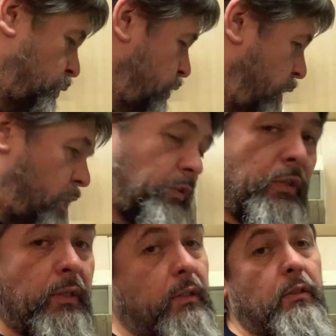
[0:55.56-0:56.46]

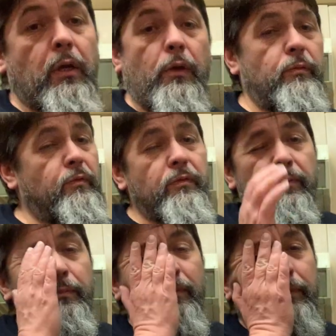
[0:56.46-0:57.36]
not, don't
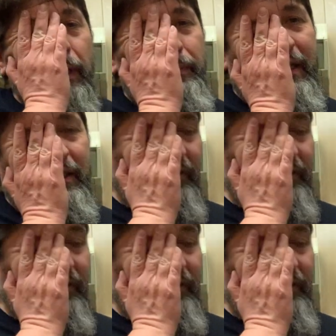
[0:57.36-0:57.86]
don't mess